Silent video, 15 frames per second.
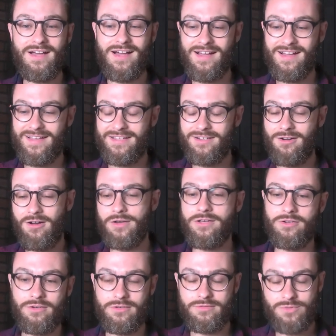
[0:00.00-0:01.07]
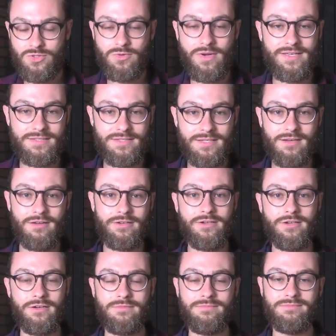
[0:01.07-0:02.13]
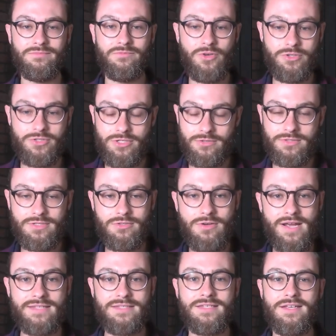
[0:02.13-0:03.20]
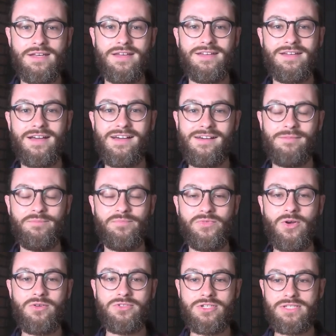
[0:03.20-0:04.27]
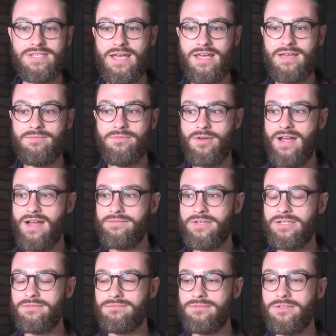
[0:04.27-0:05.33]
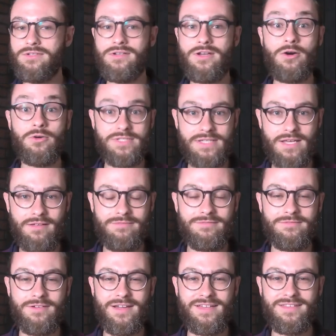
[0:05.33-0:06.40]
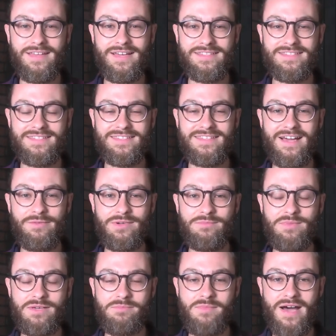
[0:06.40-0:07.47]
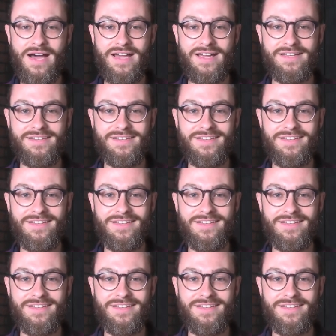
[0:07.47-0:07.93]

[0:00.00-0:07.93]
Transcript: uh, in all your strengths and all your virtues and traits um, don't just aim for having no self right that's that would be my